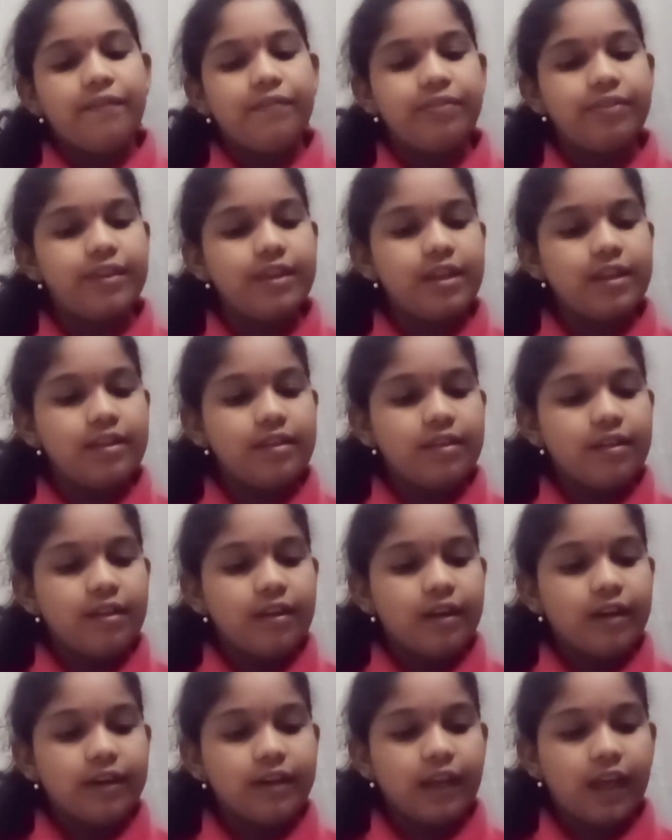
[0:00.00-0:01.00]
This
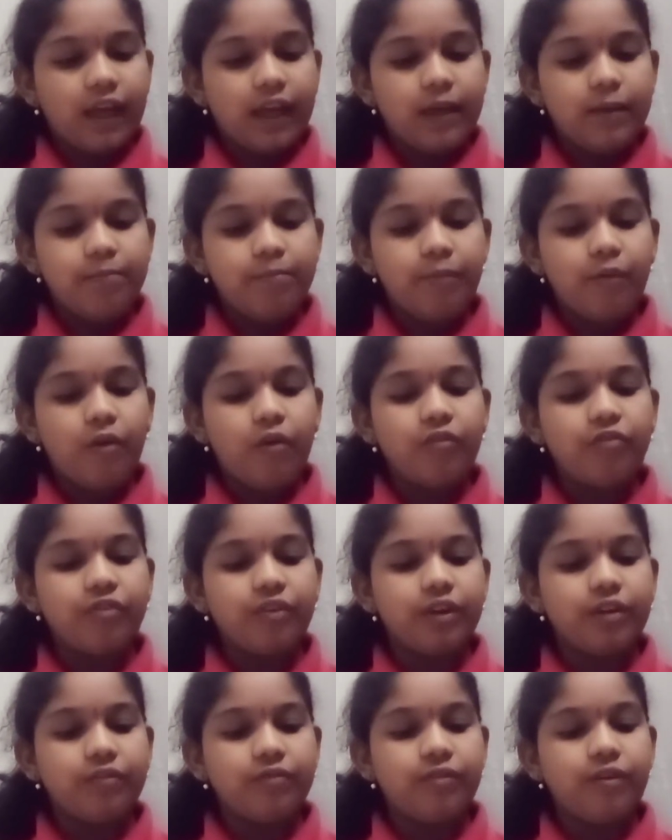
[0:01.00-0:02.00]
type of
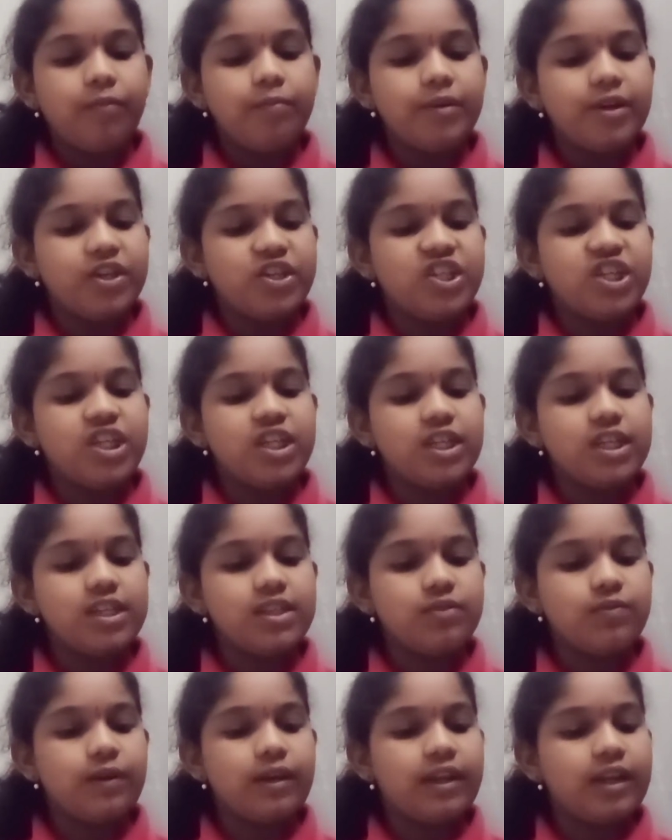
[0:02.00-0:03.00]
information is
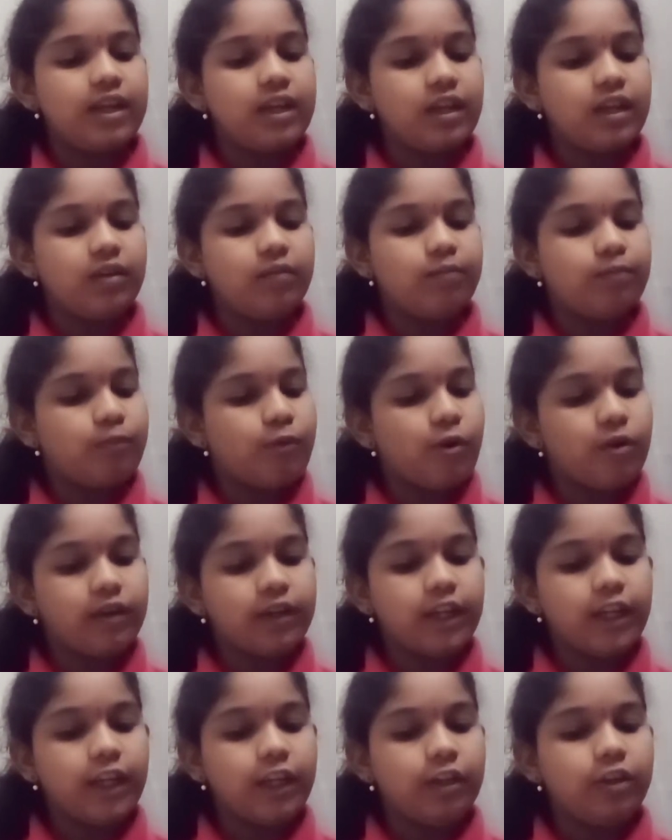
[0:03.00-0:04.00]
very
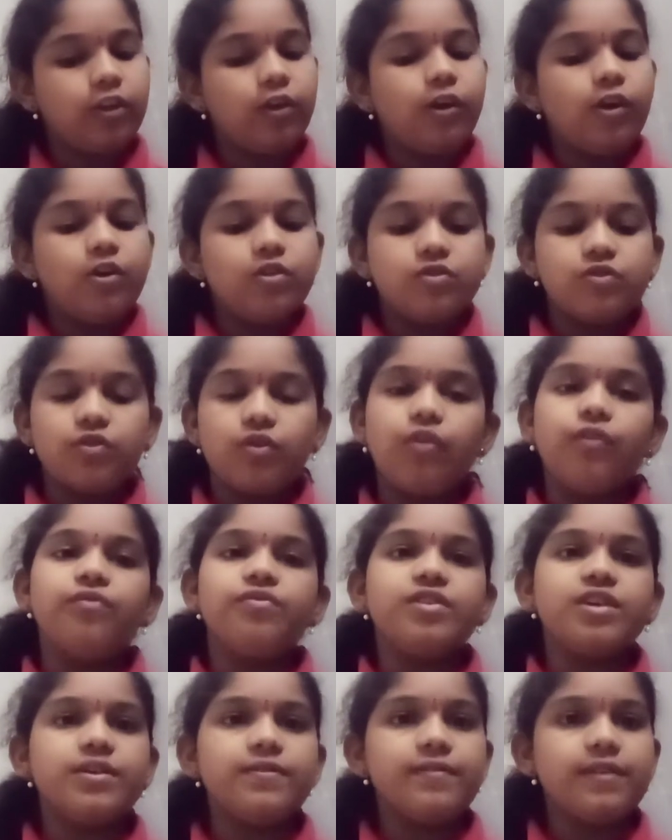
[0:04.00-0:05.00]
important, so
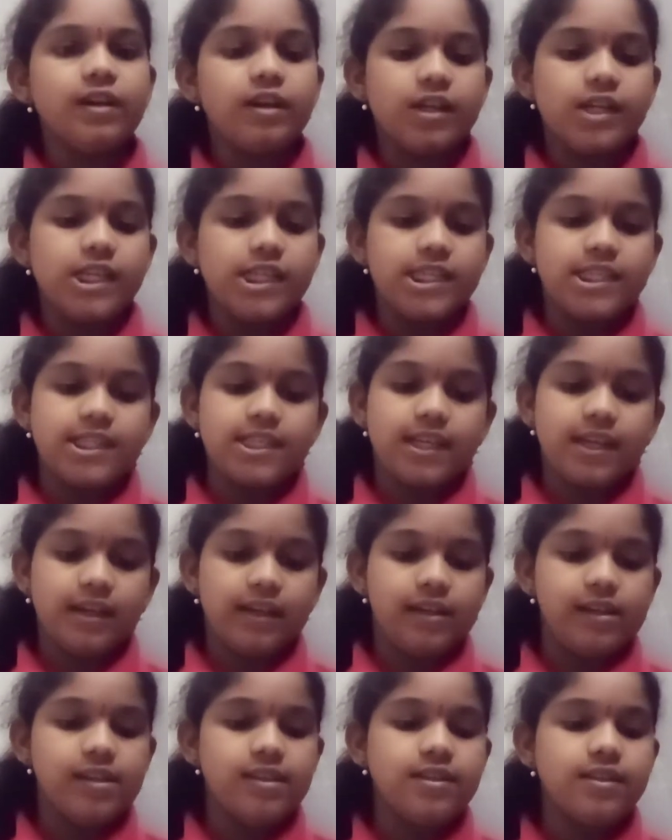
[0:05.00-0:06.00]
we will
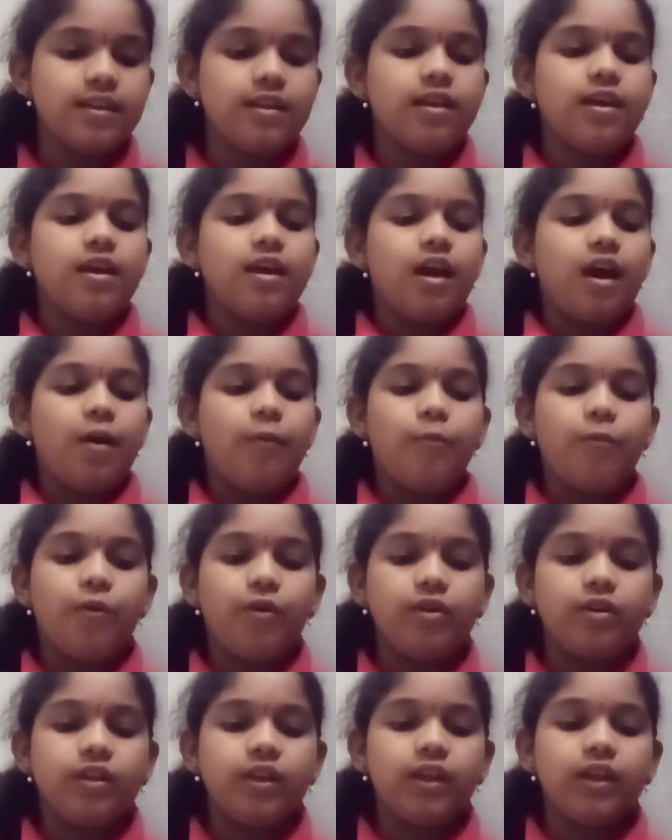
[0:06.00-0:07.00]
discuss
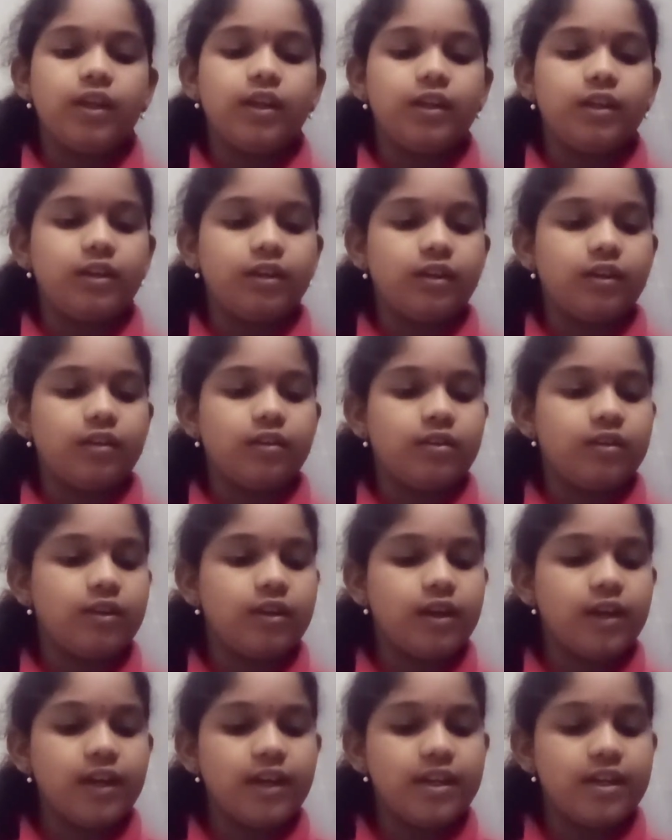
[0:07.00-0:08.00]
about the
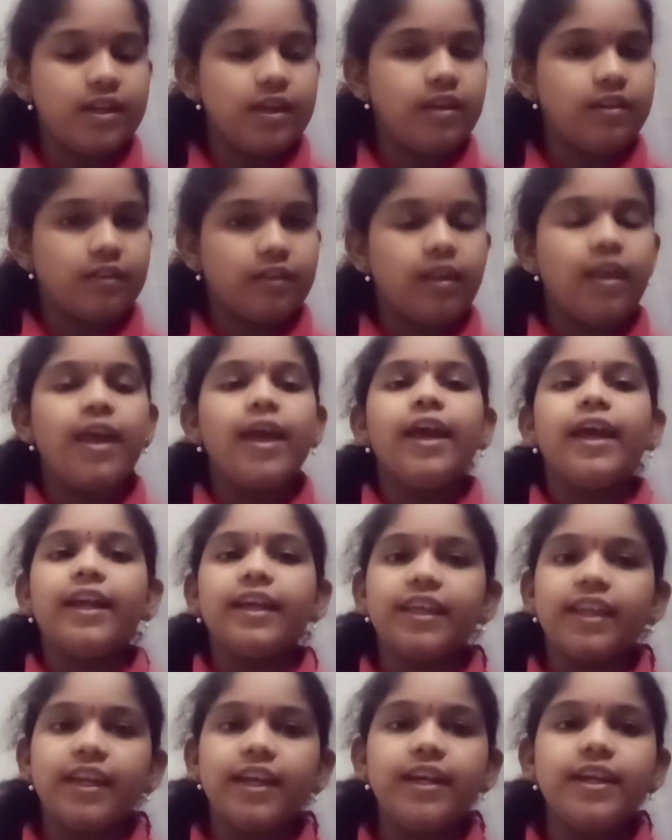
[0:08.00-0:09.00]
ingredients.
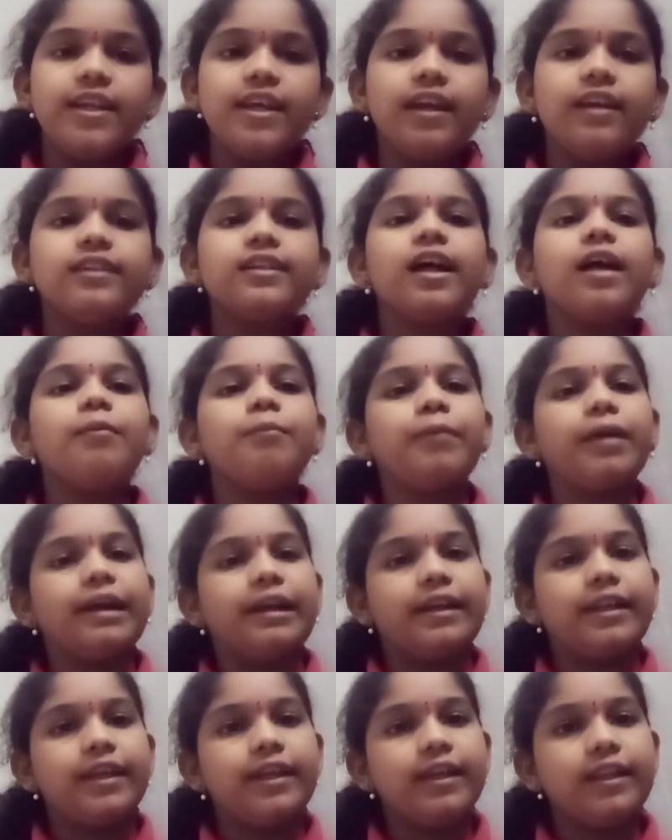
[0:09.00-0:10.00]
Ingredients are
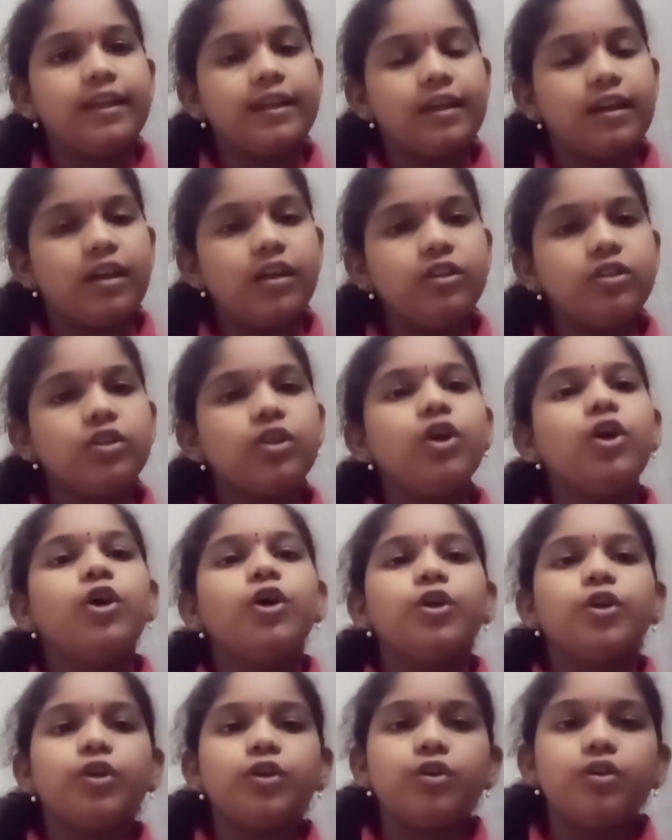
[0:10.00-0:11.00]
materials
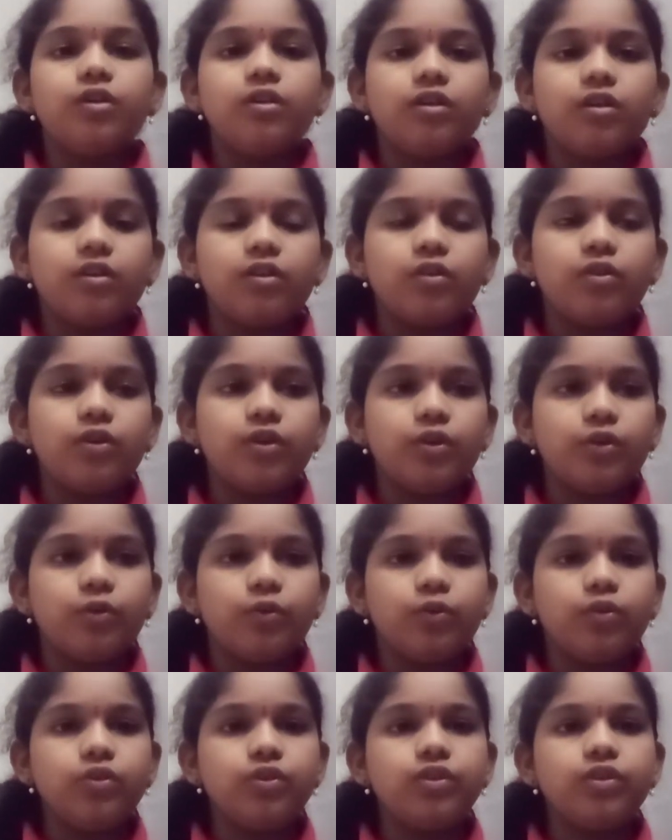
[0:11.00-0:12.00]
to
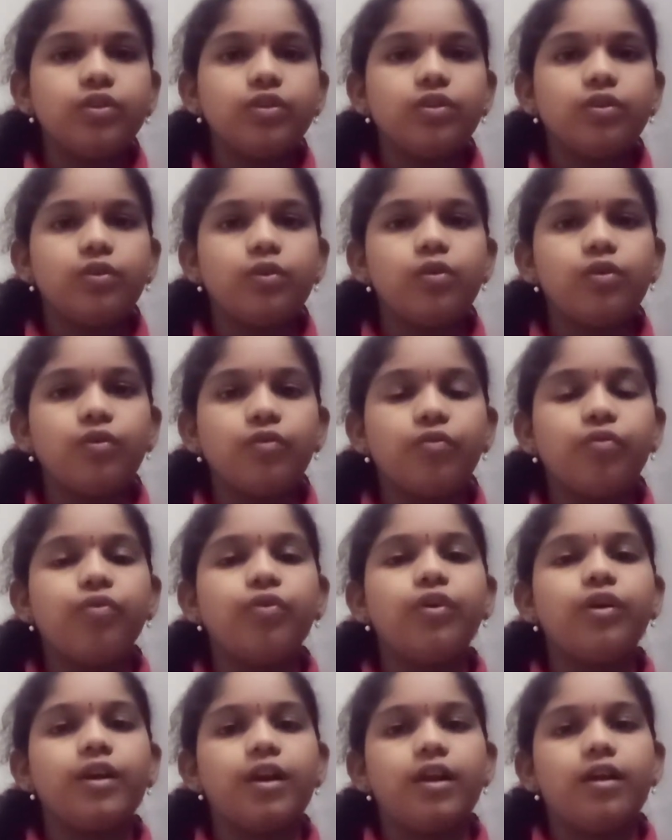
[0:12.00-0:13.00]
use to cook
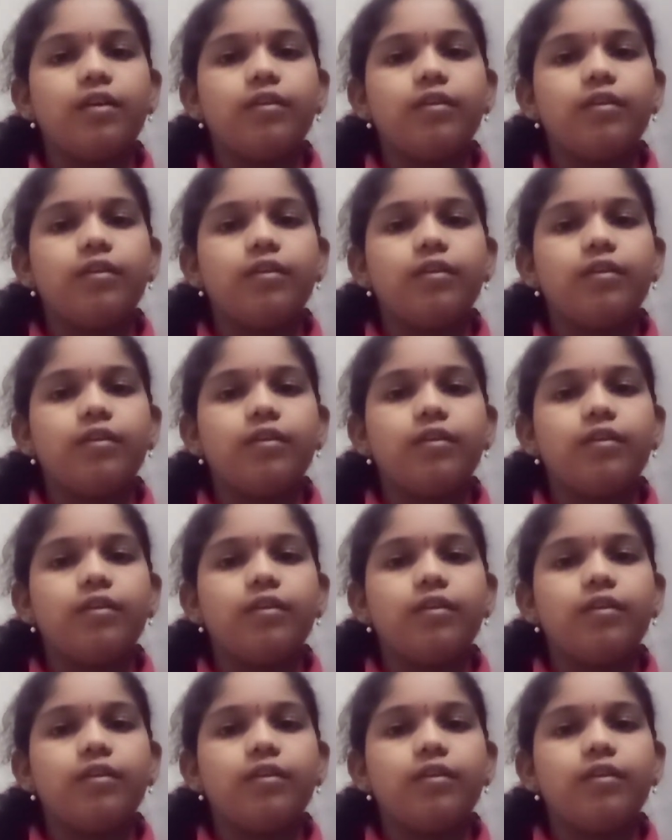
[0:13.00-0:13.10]
food.